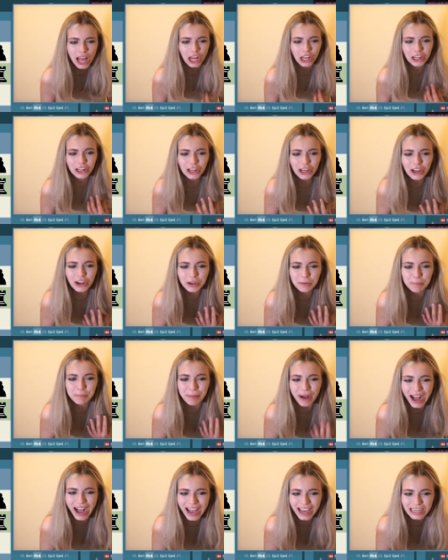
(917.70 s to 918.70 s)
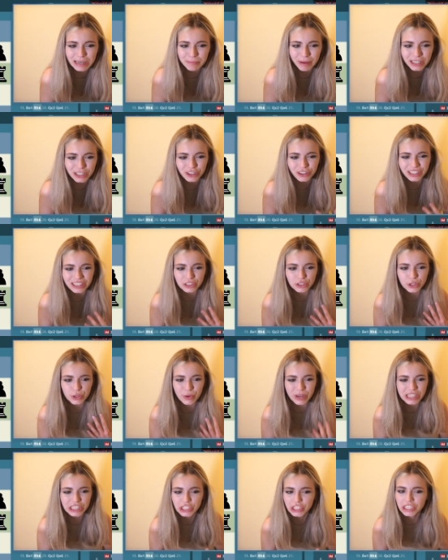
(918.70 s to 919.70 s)
look bad, but your
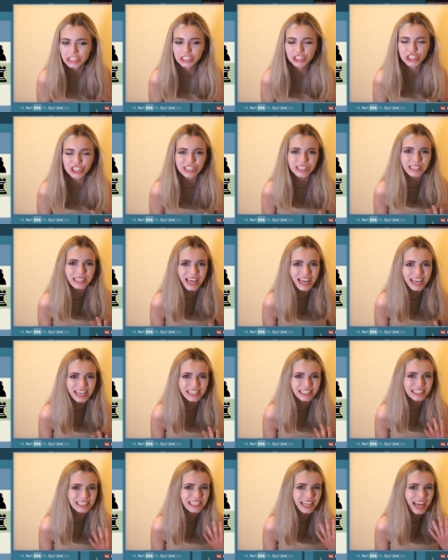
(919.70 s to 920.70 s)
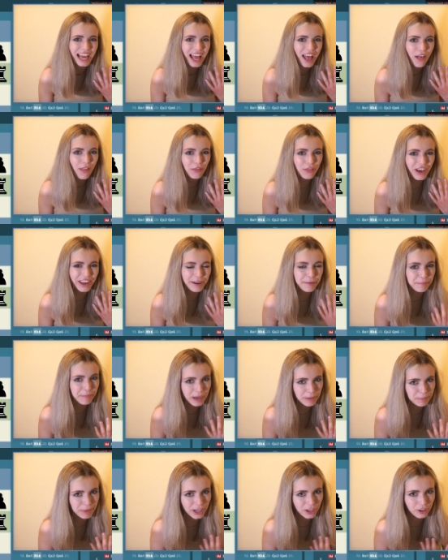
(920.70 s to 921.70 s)
intuition just says that it
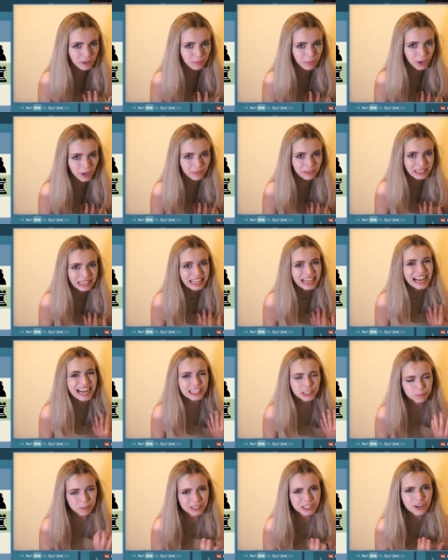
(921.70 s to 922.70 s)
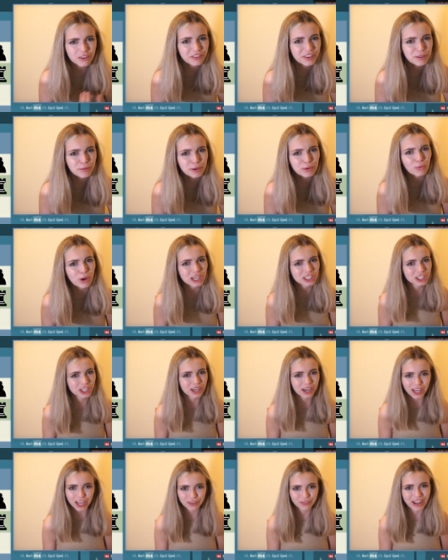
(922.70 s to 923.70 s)
might be a good move. Especially if you've been watching
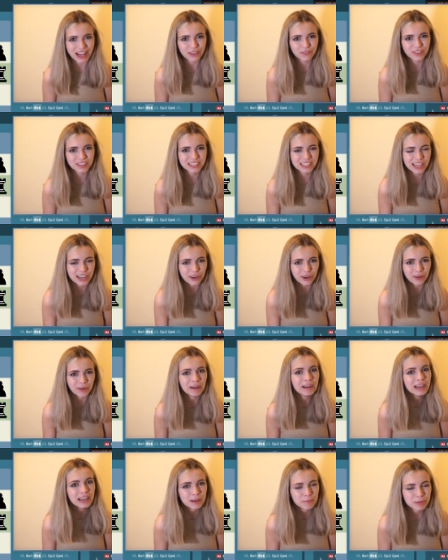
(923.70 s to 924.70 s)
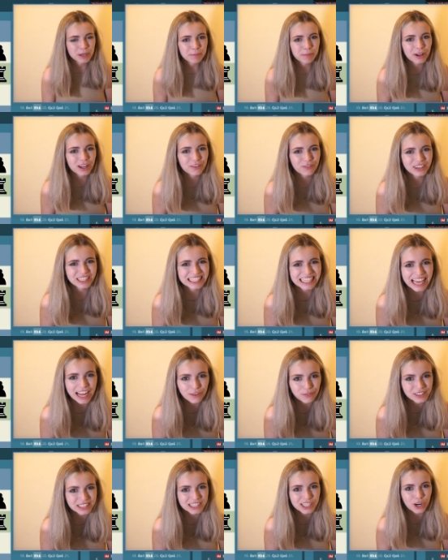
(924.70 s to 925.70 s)
a lot of AlphaZero. People, if I say
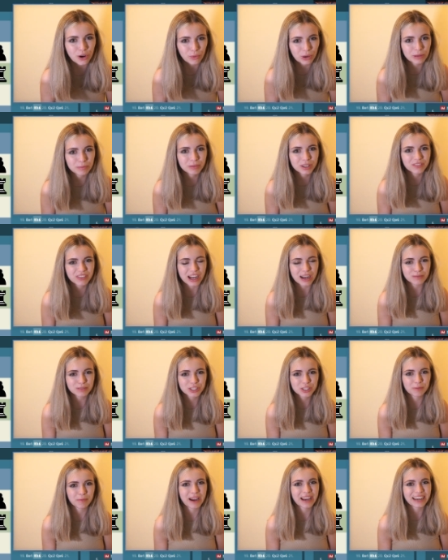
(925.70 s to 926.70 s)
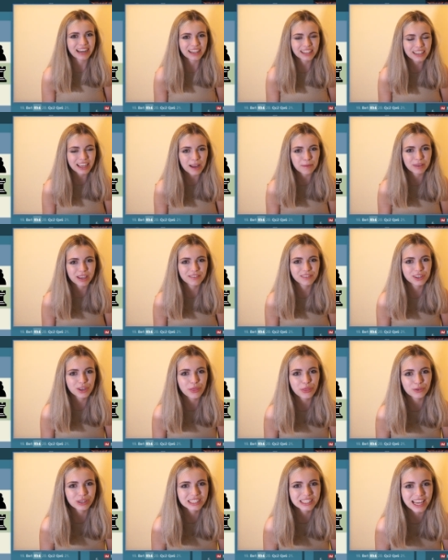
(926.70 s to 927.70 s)
AlphaZero, what move comes to mind? I'm giving you
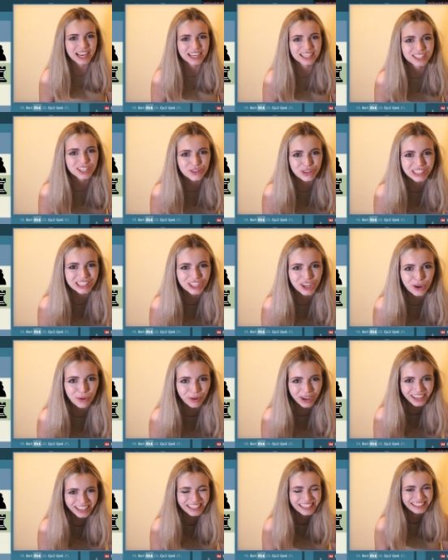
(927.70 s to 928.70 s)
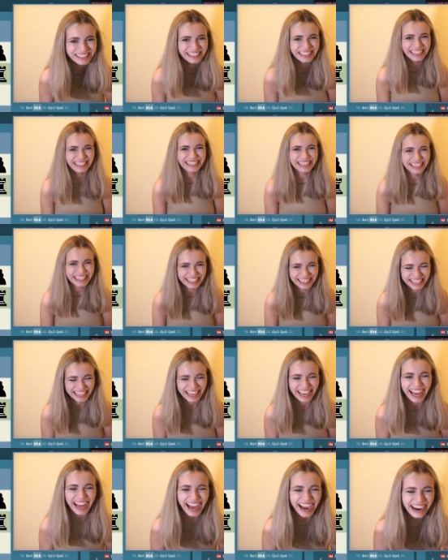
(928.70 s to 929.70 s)
3 seconds. 3, 2, 1.
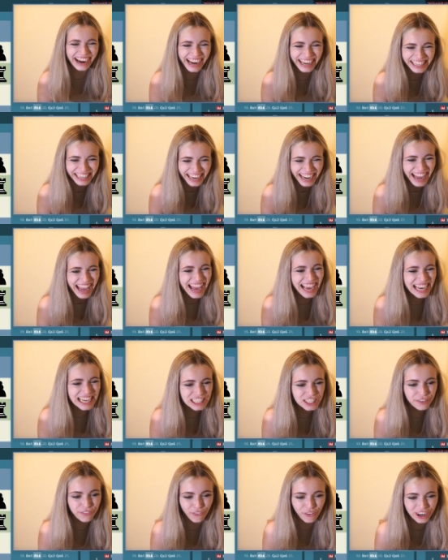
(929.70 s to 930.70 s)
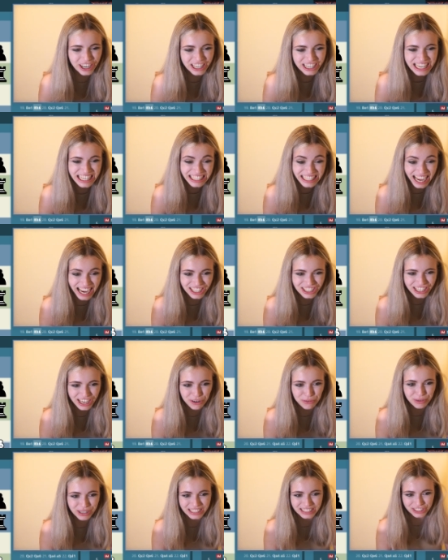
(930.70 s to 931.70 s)
Alright, h4 here is actually
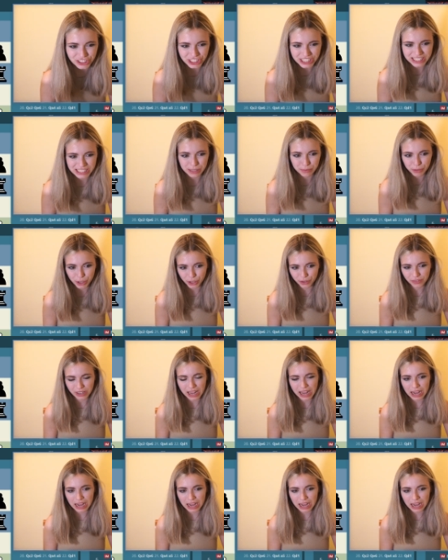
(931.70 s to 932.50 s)
a really interesting move.